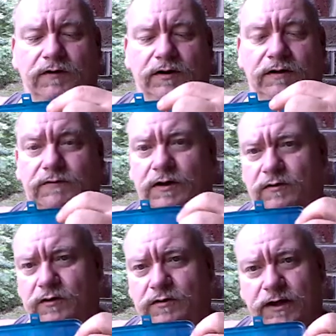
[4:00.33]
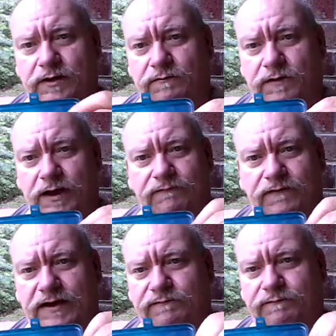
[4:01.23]
and they look like I've
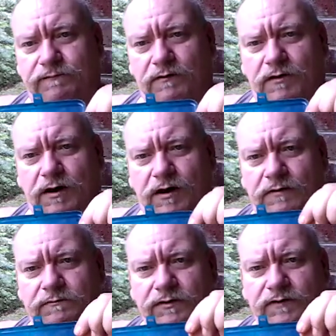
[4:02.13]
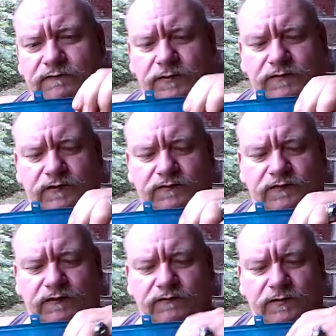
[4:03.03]
had unbelievable
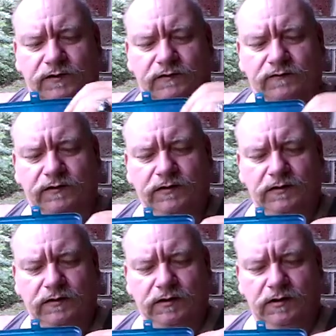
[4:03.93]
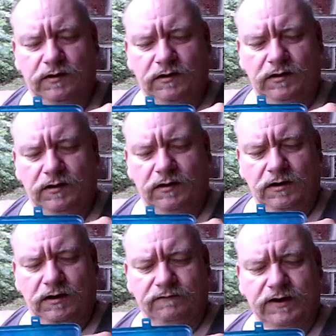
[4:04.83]
success with these.
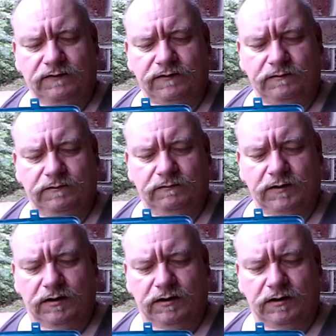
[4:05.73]
I've got some